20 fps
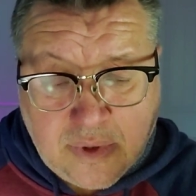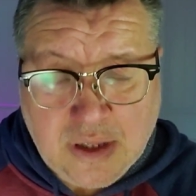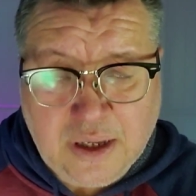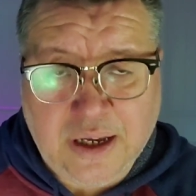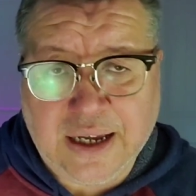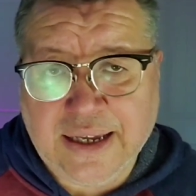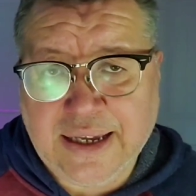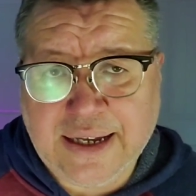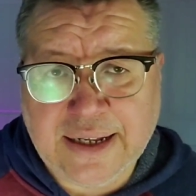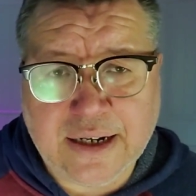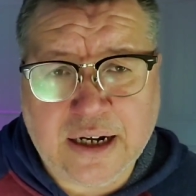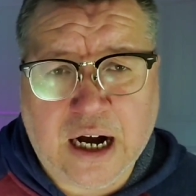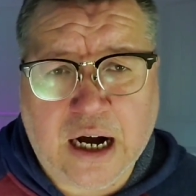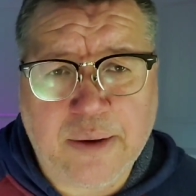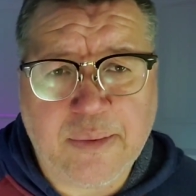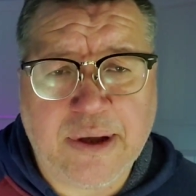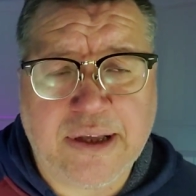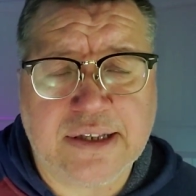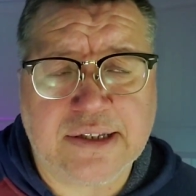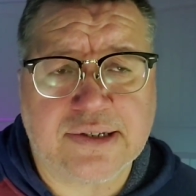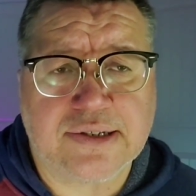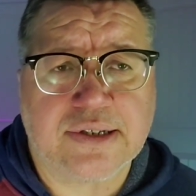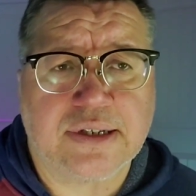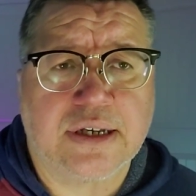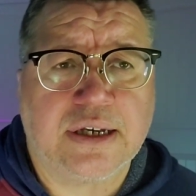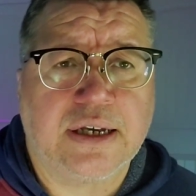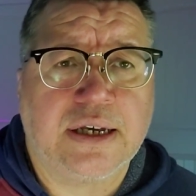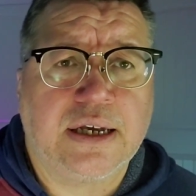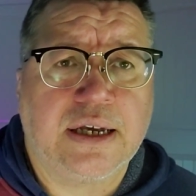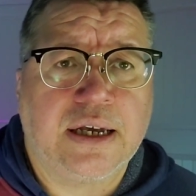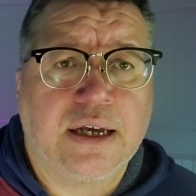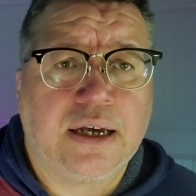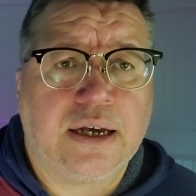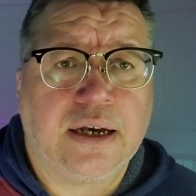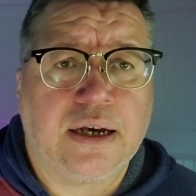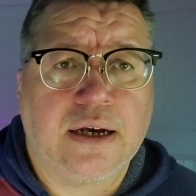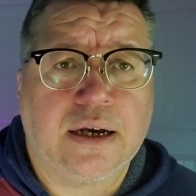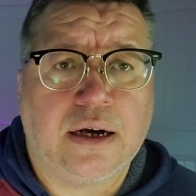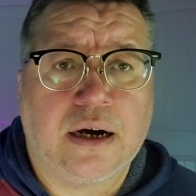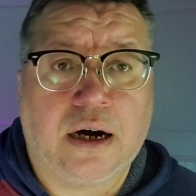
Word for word: I get comments uh,